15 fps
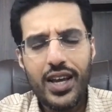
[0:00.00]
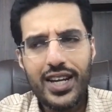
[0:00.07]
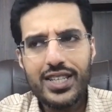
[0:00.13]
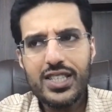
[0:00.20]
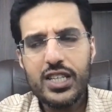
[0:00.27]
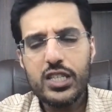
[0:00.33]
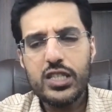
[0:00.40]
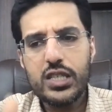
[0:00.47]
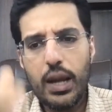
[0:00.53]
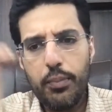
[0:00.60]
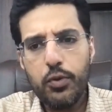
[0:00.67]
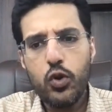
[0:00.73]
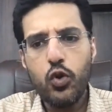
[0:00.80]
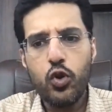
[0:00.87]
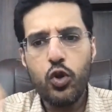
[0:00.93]
it's a
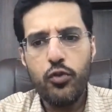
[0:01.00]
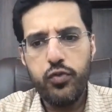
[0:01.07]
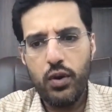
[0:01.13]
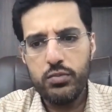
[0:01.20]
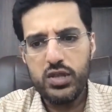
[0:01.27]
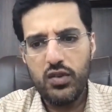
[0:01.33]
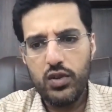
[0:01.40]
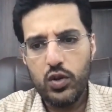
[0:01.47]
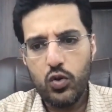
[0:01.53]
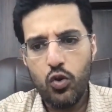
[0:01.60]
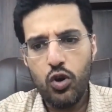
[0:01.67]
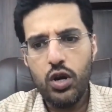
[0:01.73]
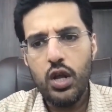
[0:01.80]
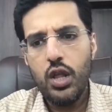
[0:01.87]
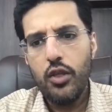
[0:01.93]
step to Uniform Civil
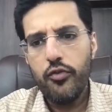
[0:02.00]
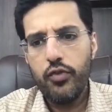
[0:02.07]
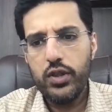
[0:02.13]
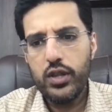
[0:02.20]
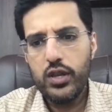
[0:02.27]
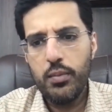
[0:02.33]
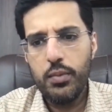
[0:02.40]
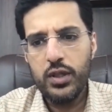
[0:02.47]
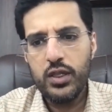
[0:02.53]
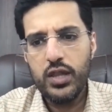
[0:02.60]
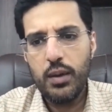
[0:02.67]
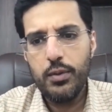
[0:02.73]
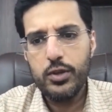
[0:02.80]
Code, with Himanta